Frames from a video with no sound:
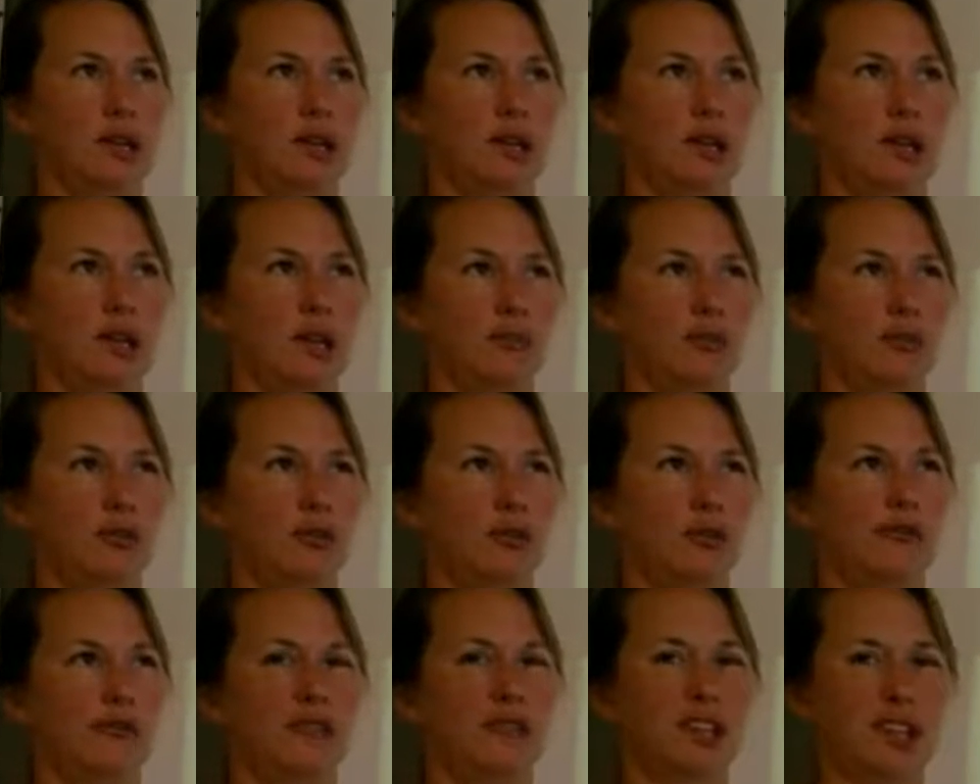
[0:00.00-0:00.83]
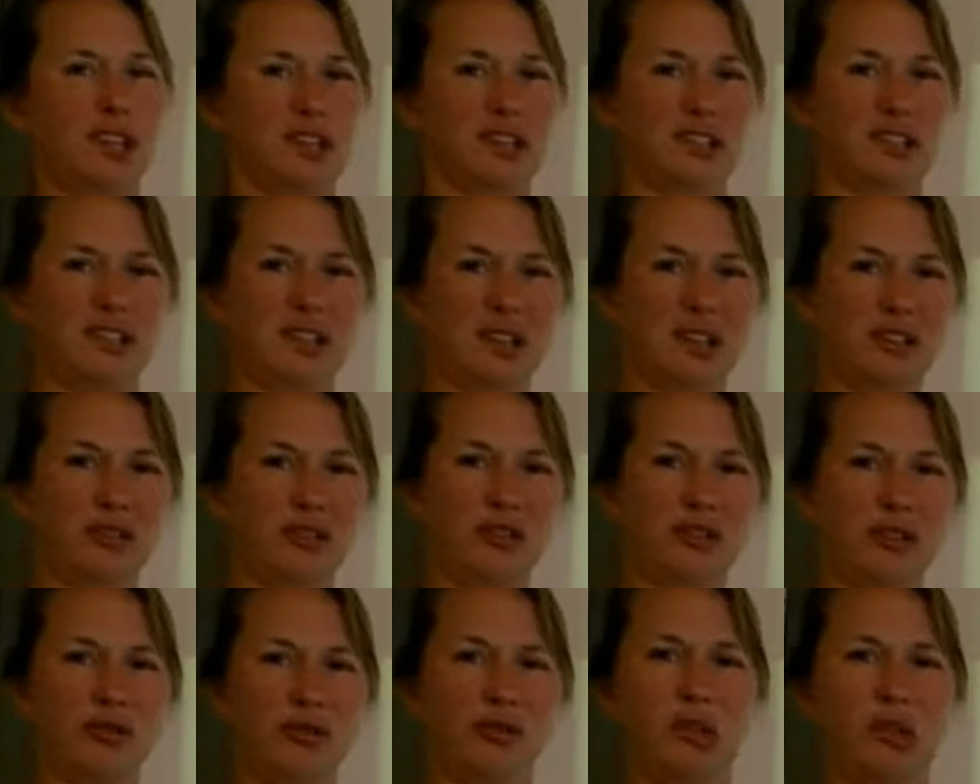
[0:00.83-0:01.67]
sort of like a
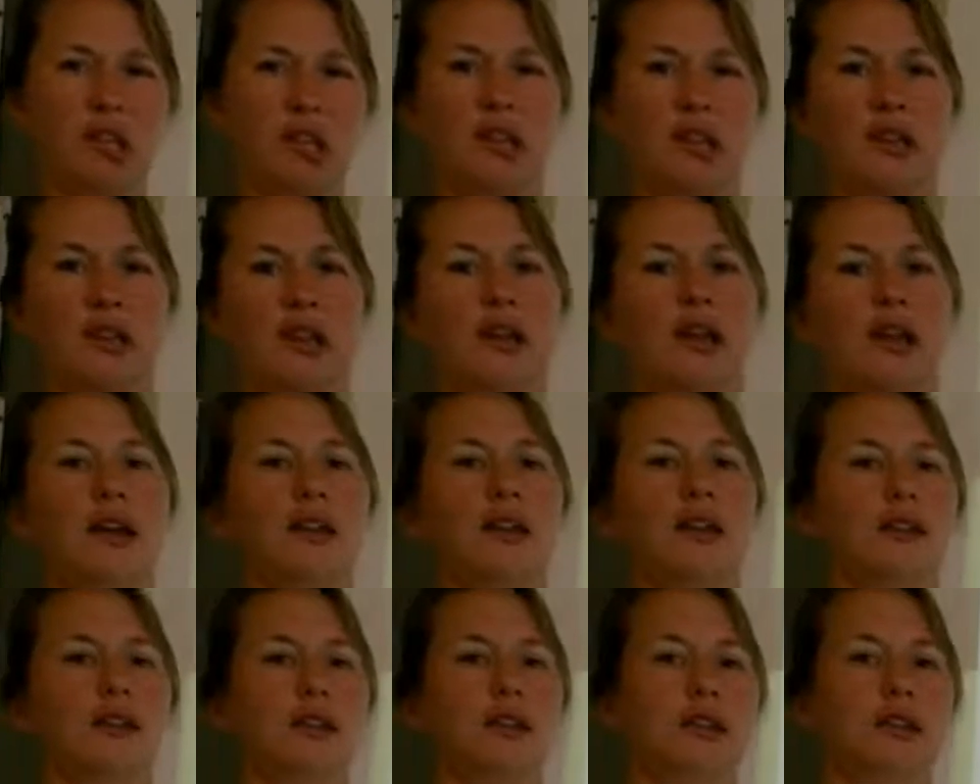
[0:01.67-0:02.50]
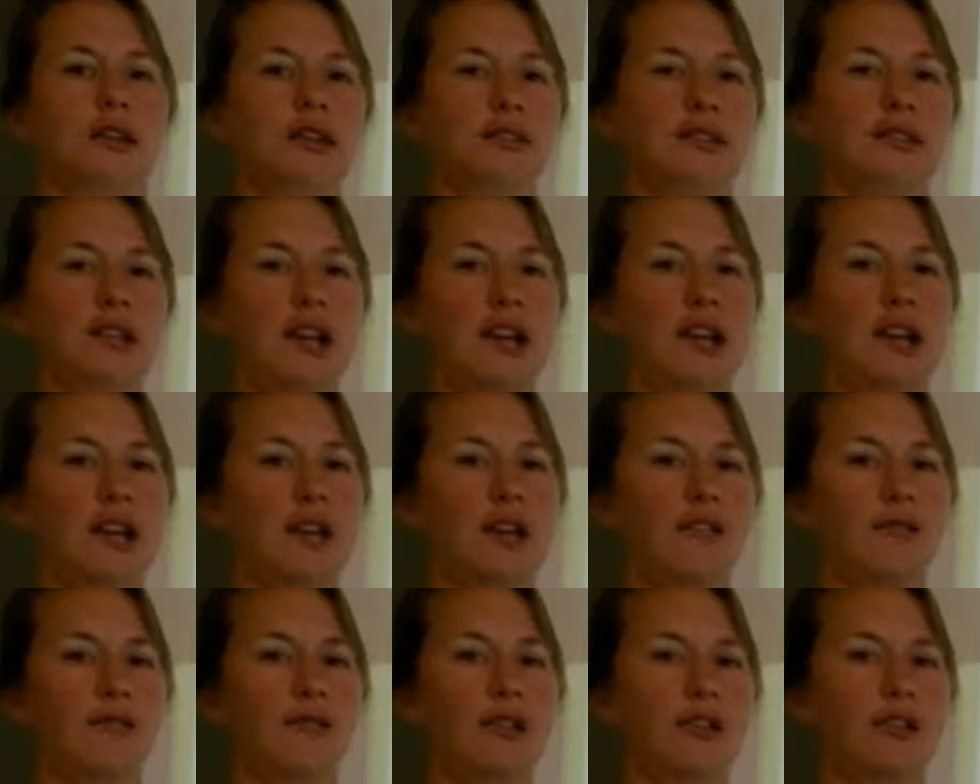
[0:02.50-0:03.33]
sunscreen that leaves have.
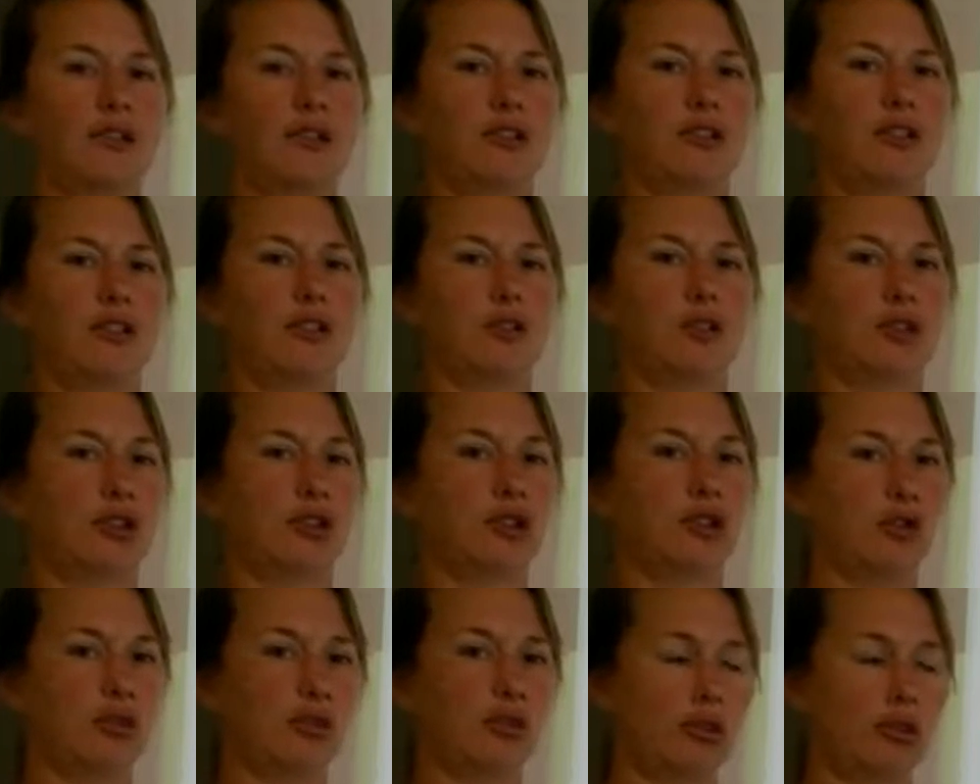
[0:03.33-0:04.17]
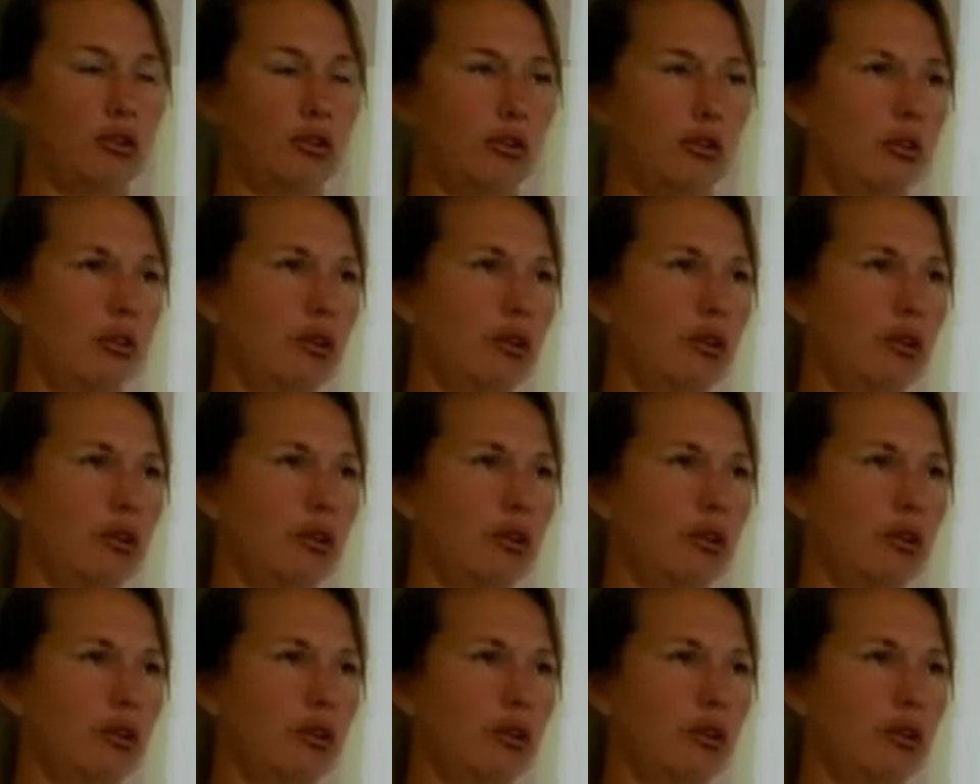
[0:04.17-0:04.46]
It's called cuticle.